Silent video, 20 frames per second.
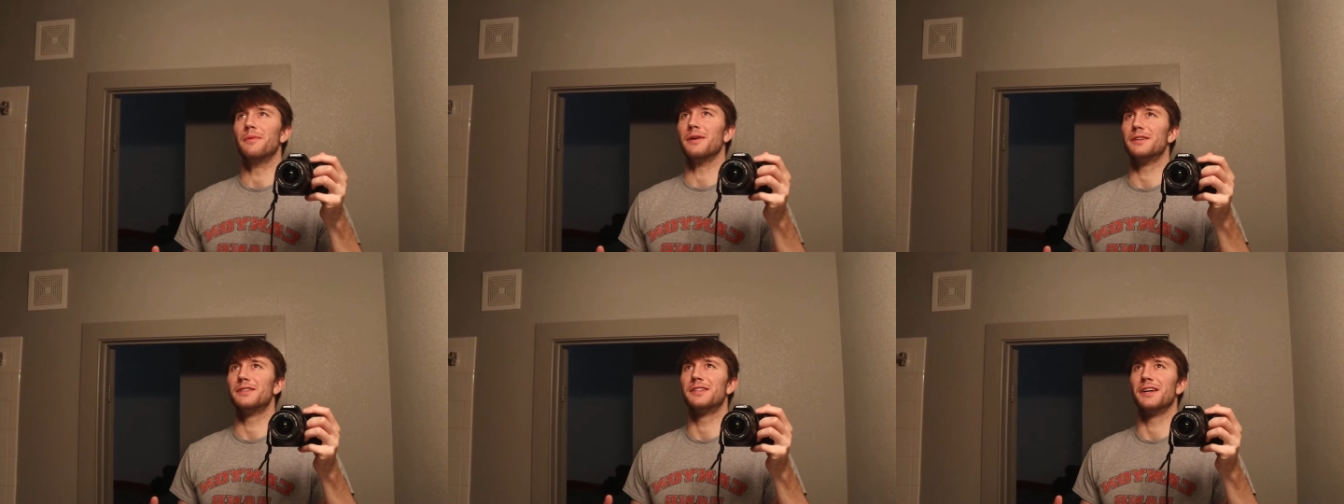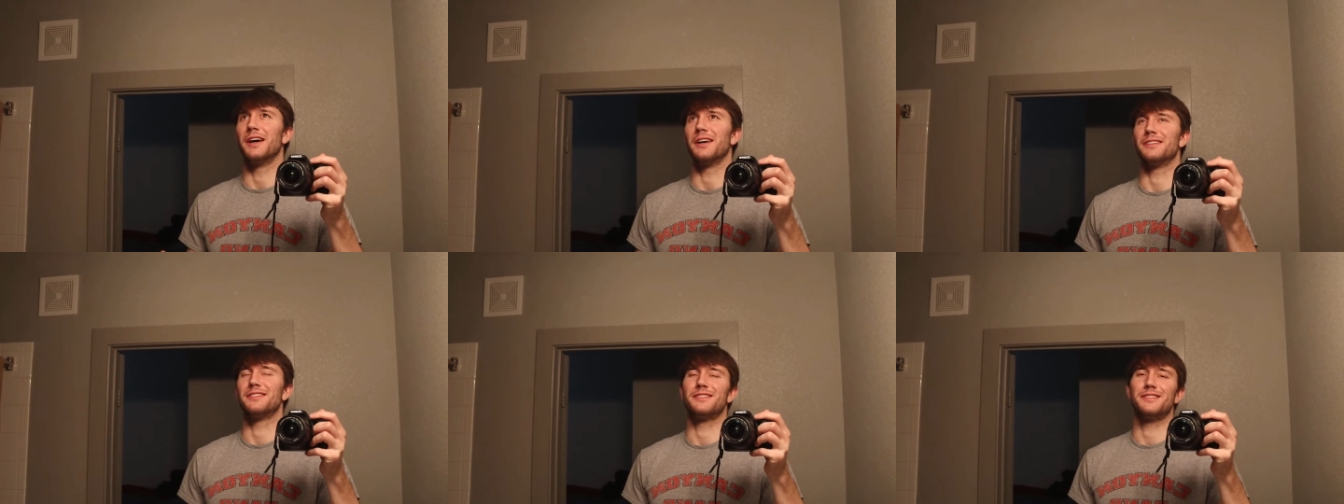my
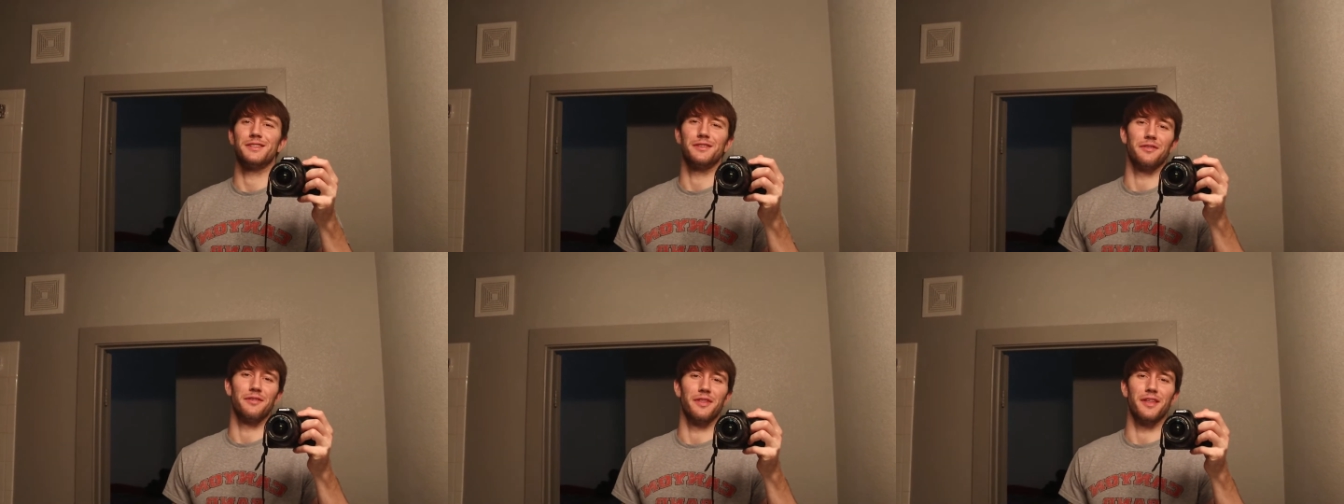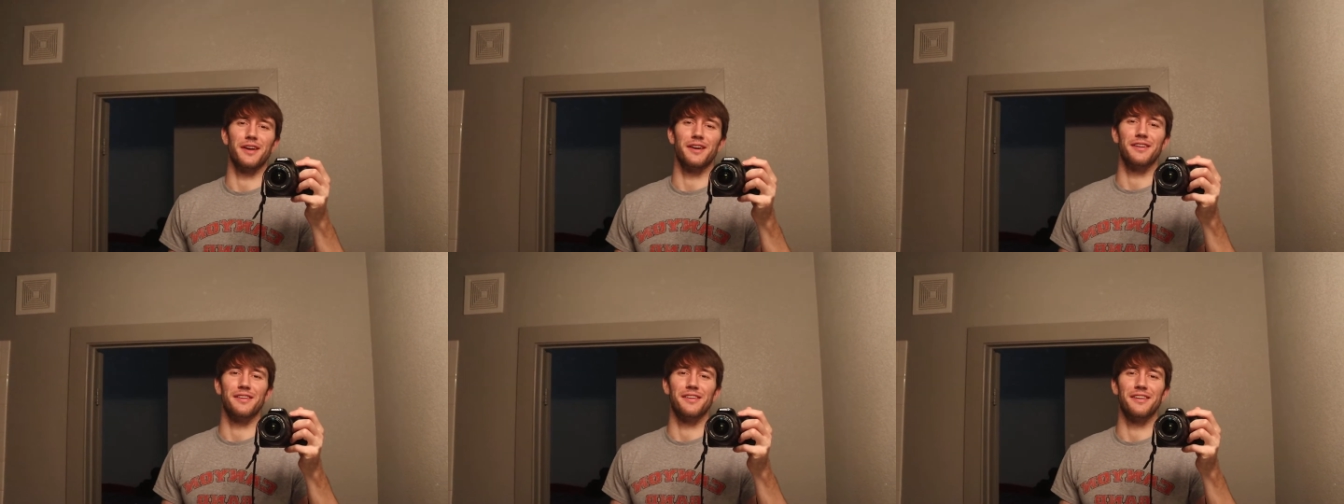shot's still
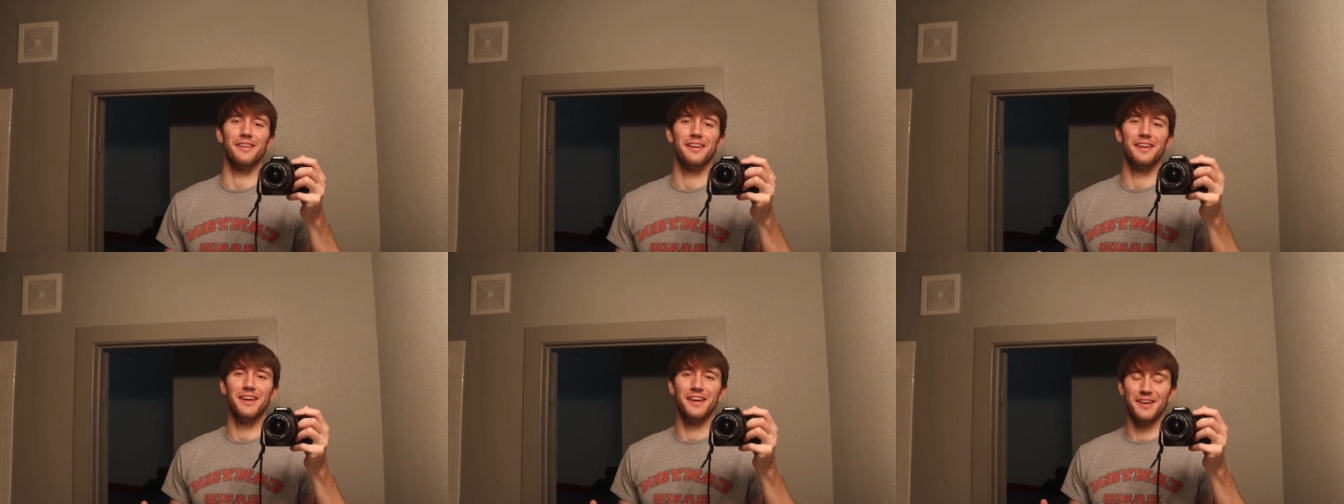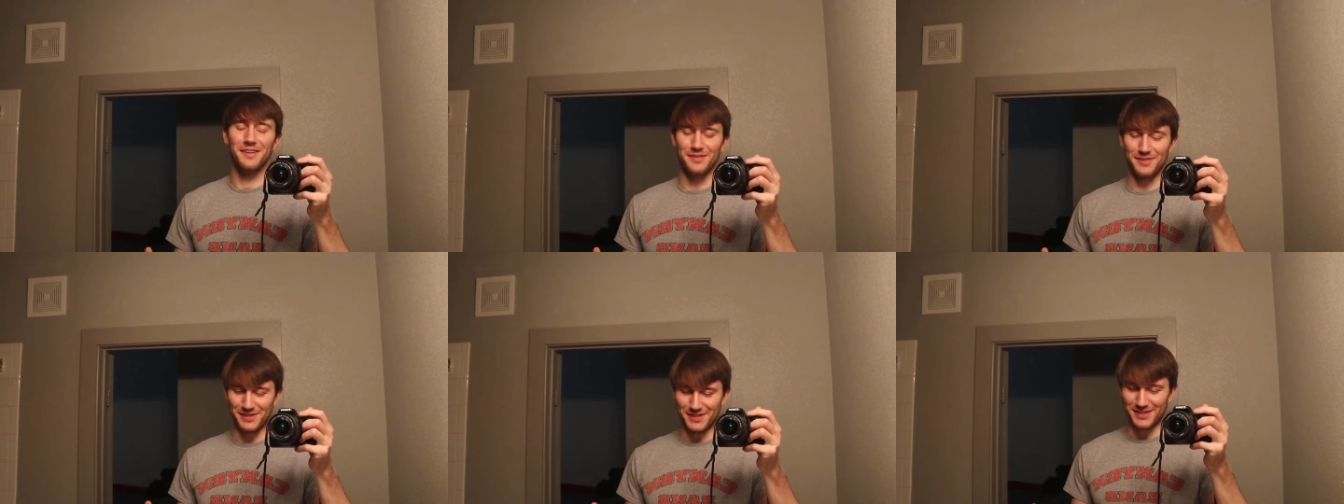there,
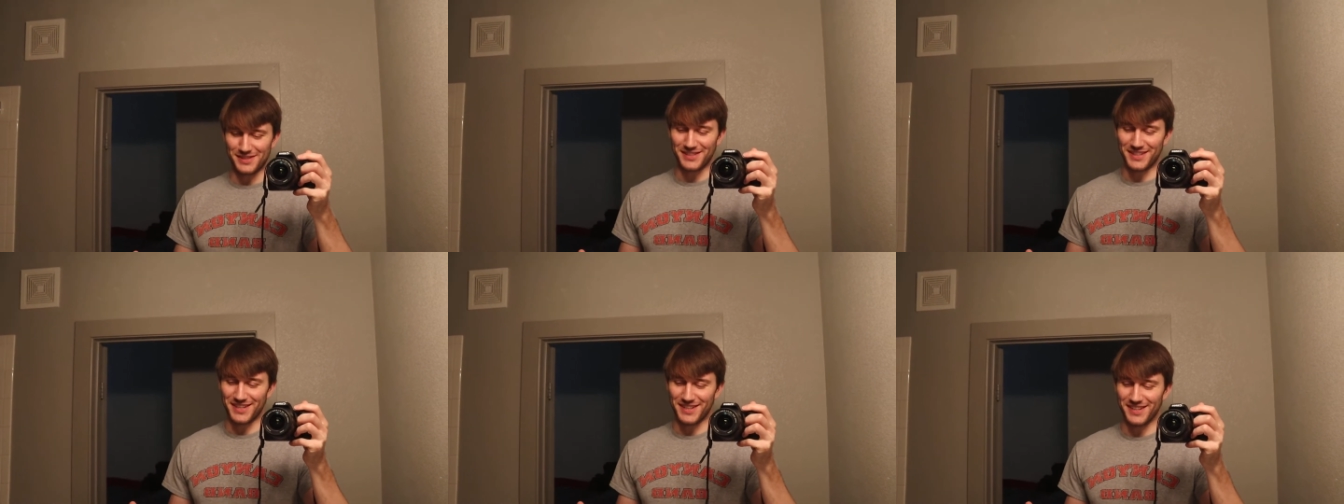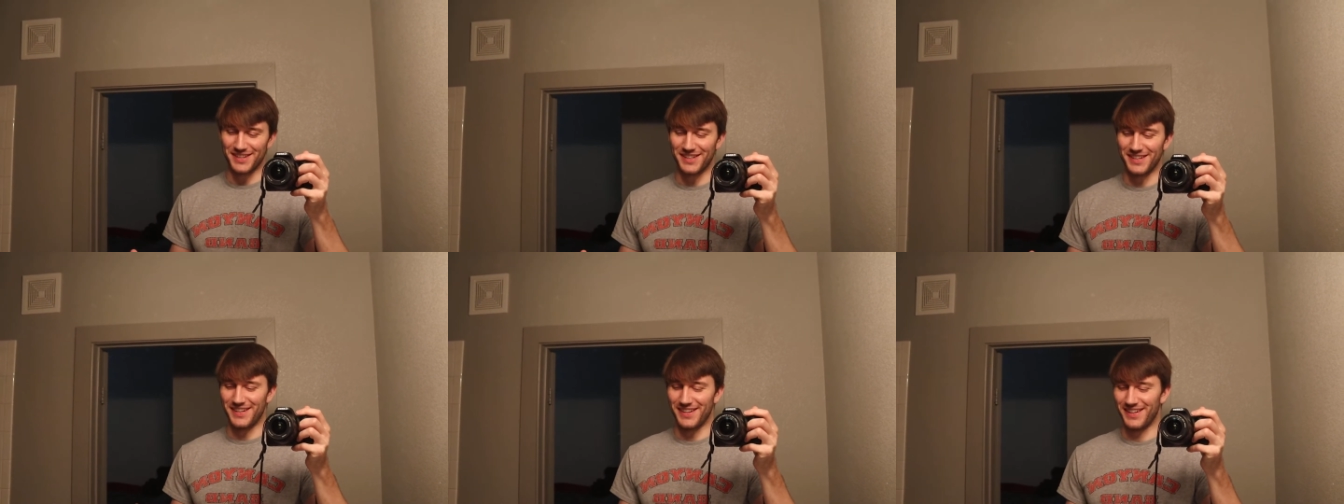which is
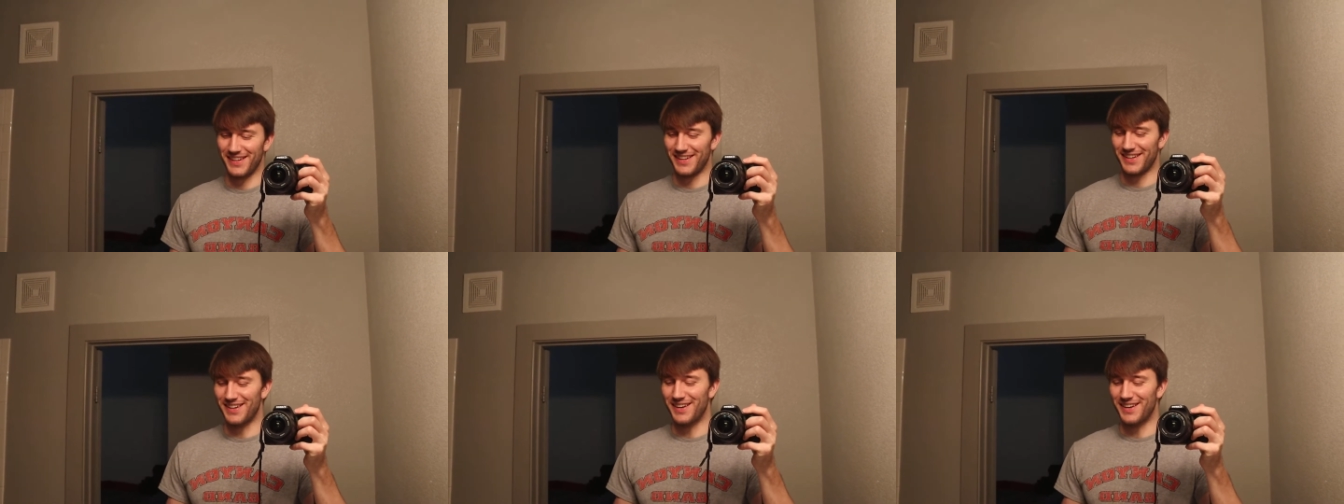good.